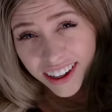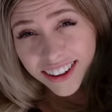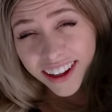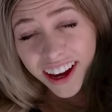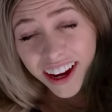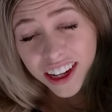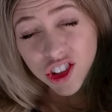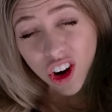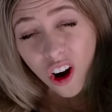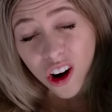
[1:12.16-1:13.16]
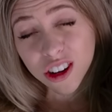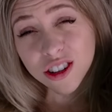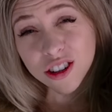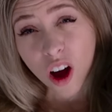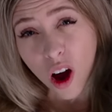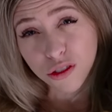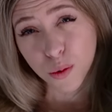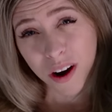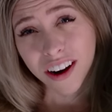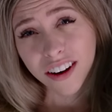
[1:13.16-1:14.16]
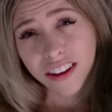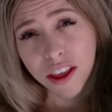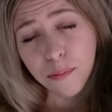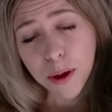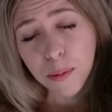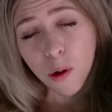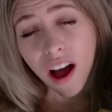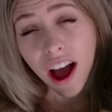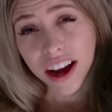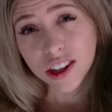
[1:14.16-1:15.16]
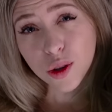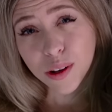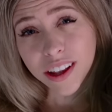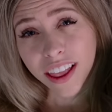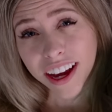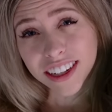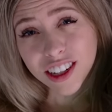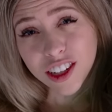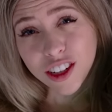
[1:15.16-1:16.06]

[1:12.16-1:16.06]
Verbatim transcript: It's HR software that people actually like to